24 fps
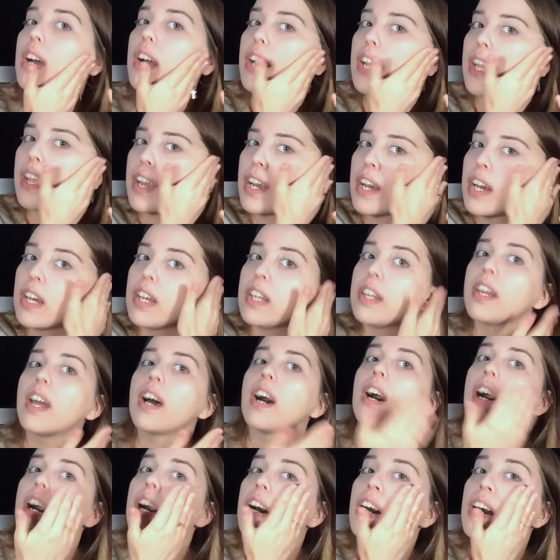And
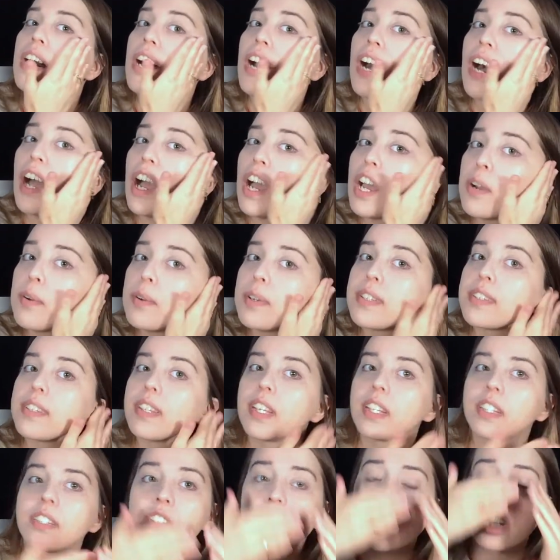I always
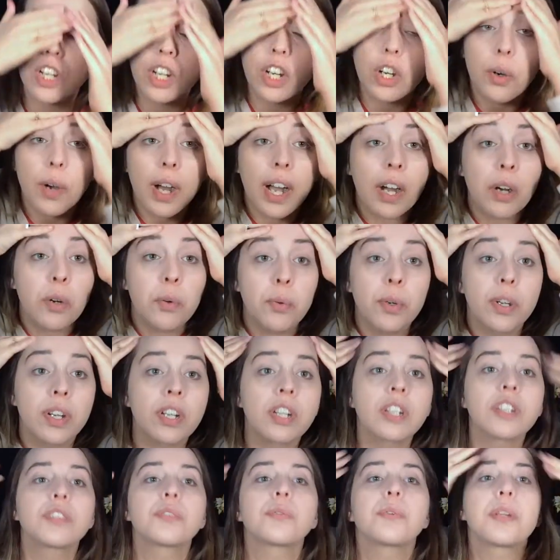like to go
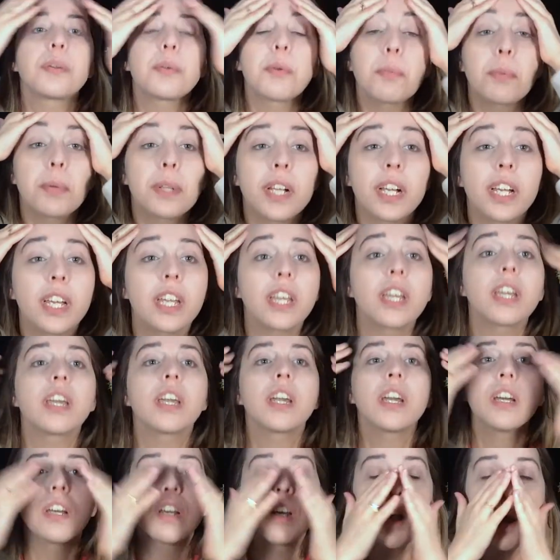outwards when I'm
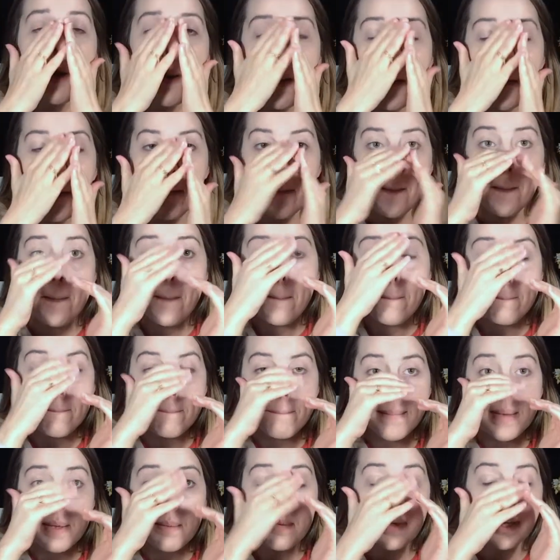applying
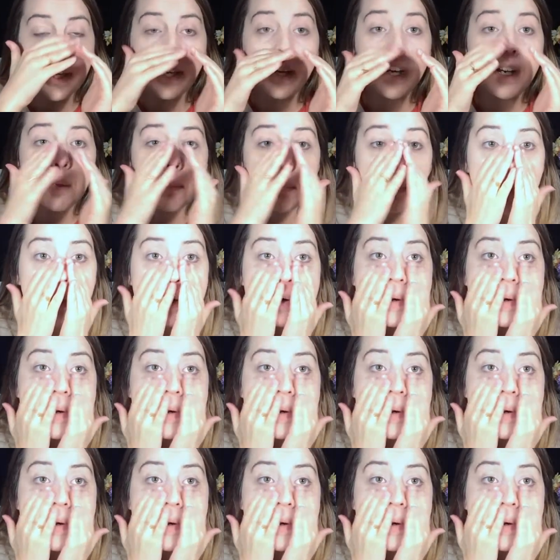my makeup.